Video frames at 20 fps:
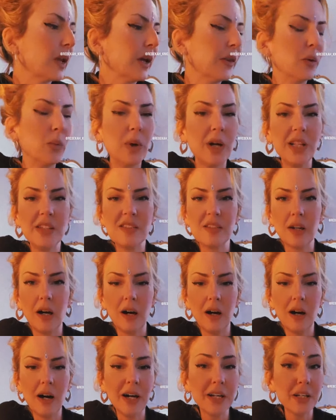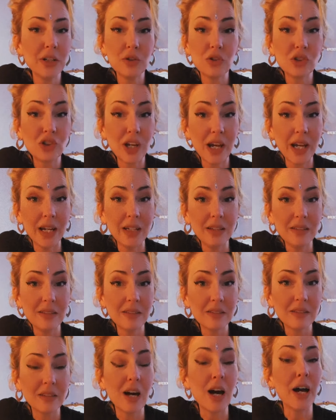And the words are I don't
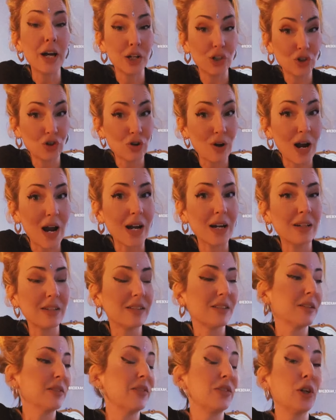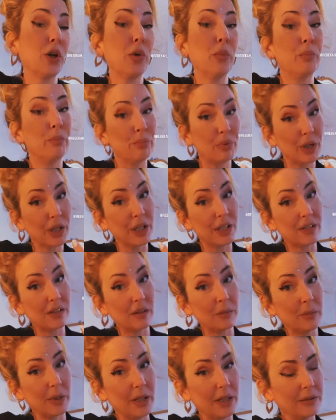chase, I attract. So bring it
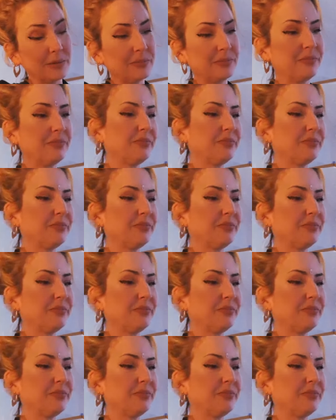to me.